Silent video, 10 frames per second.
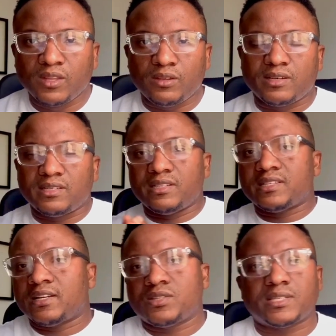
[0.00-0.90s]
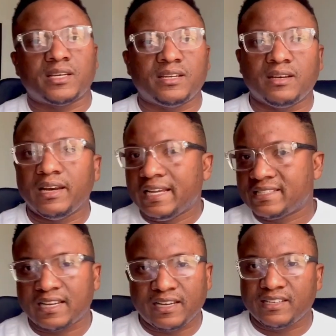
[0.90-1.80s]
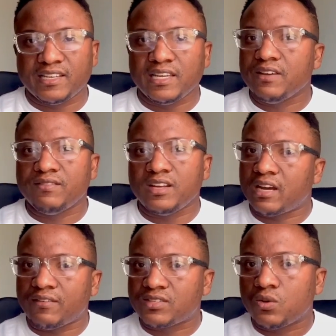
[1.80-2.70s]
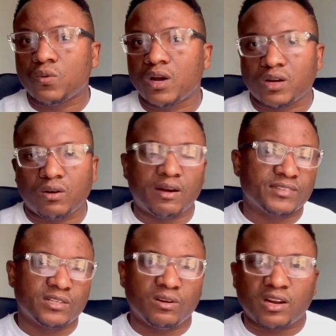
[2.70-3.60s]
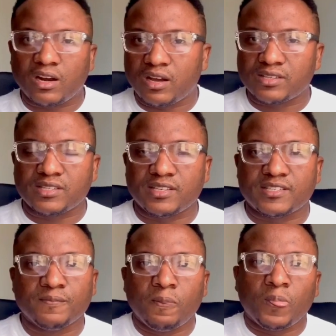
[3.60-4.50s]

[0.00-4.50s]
You can decide to study later in the evening after work or after your classes.